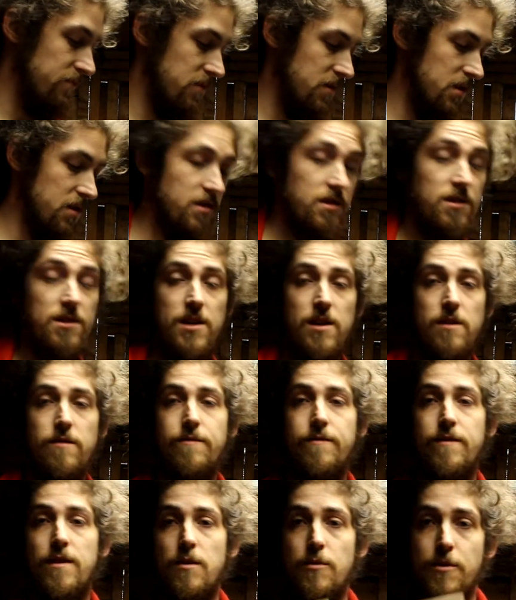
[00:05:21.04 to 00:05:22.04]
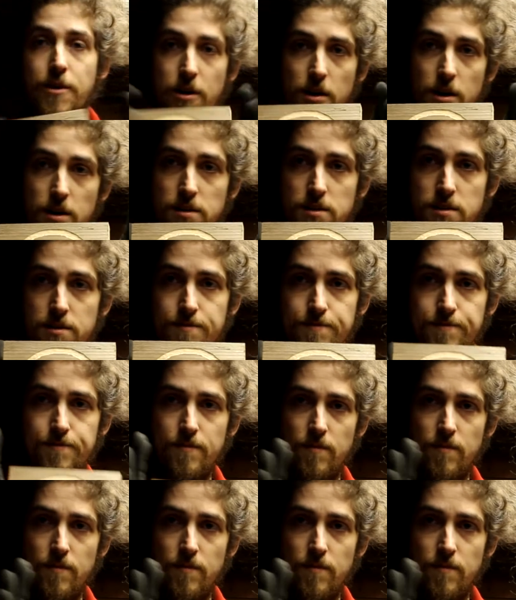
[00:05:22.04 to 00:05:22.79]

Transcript: This is how far we got.